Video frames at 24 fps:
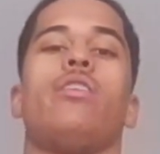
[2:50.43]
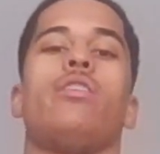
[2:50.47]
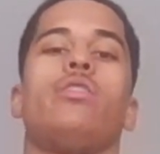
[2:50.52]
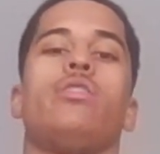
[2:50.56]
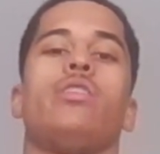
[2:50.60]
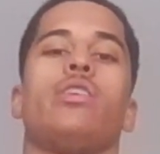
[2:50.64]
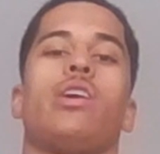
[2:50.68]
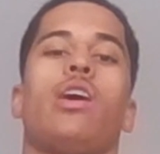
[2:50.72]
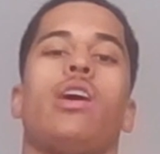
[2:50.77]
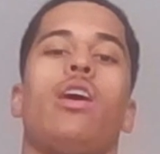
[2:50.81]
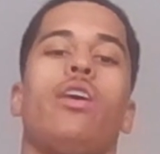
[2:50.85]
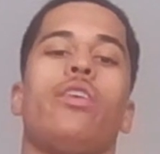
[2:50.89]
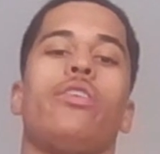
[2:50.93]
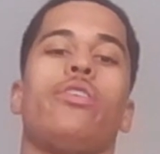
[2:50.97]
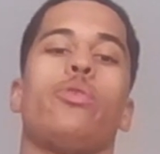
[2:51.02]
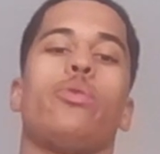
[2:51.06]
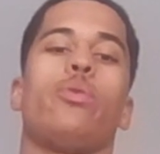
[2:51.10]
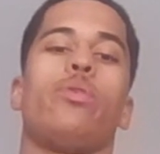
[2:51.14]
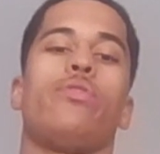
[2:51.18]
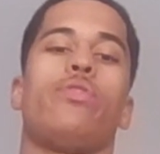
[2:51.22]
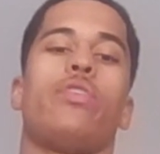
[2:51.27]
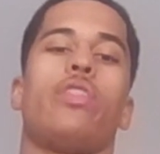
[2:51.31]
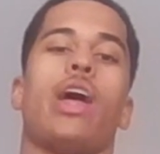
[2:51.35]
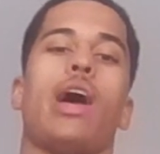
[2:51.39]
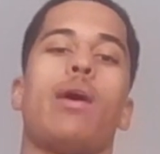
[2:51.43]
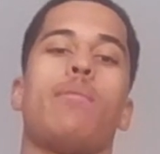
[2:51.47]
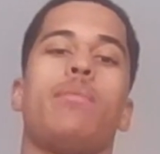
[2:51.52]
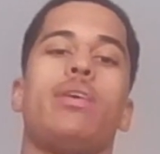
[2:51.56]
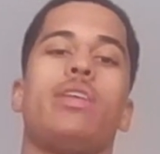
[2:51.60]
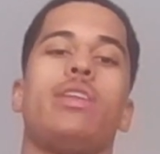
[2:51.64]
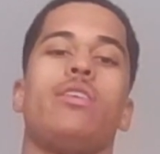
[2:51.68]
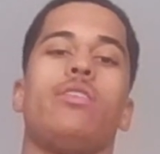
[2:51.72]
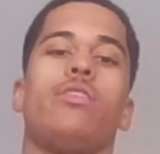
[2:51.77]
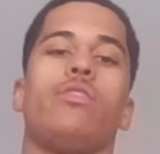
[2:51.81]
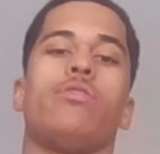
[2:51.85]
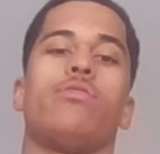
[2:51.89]
You can't do it for that
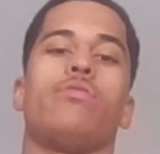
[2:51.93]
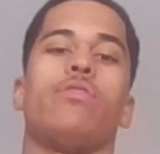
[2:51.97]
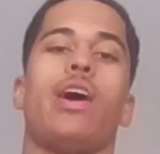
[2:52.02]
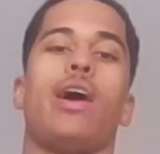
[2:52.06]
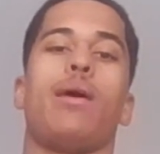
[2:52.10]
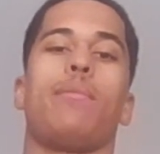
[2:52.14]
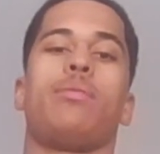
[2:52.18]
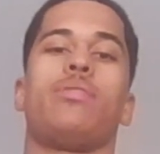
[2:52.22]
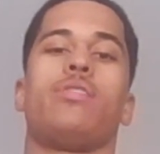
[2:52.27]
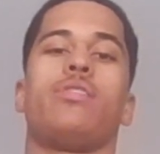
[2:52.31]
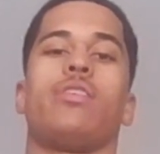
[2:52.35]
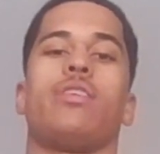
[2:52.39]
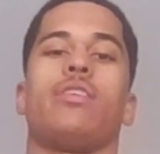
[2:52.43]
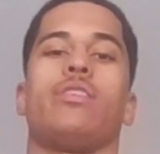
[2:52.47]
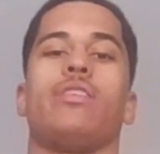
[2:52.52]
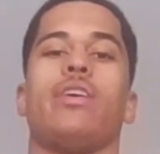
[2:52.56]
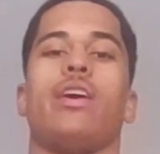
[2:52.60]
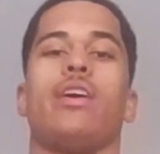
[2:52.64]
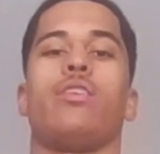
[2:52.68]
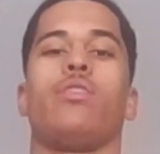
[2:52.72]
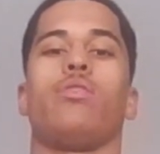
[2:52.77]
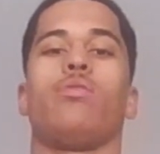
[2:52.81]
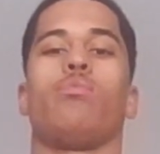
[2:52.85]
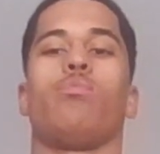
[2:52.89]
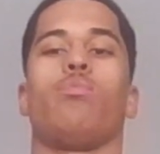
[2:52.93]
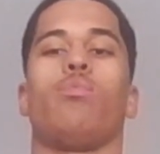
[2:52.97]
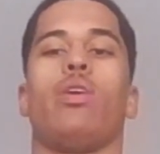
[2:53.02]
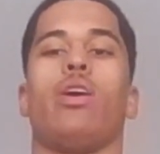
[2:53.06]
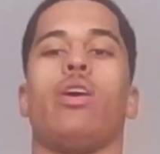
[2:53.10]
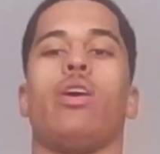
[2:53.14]
many reps, then,